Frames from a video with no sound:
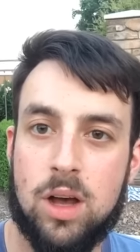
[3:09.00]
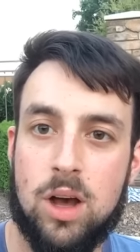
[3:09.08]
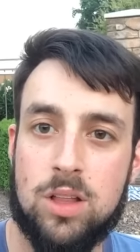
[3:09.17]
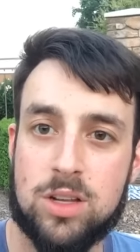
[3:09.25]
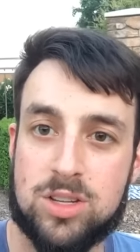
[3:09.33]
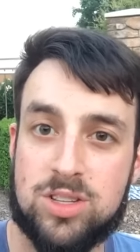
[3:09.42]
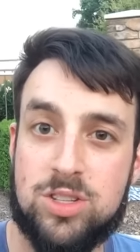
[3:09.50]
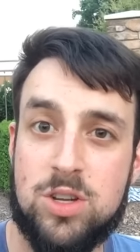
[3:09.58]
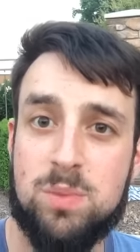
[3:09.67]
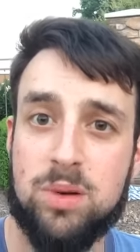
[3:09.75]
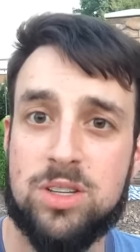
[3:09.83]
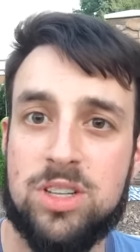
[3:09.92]
dollar
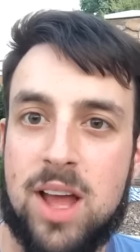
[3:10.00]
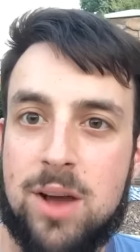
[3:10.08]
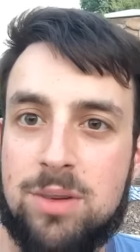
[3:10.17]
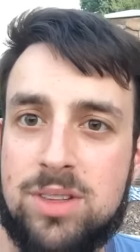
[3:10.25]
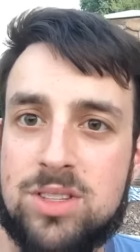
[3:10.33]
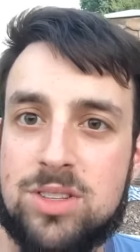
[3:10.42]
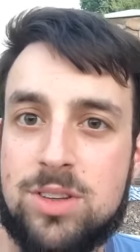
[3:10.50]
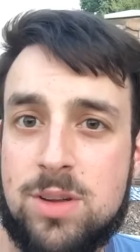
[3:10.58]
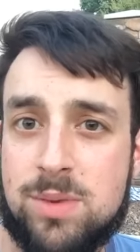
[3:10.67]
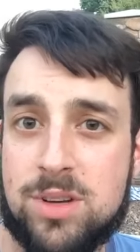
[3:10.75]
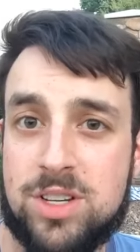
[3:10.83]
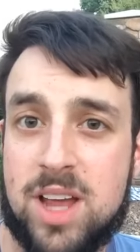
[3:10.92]
super chat. What's
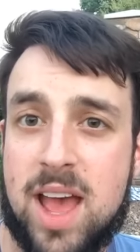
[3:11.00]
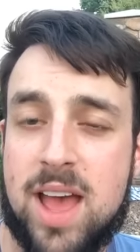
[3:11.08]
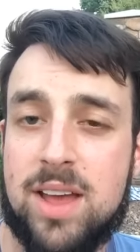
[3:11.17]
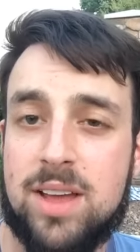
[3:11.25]
super chat?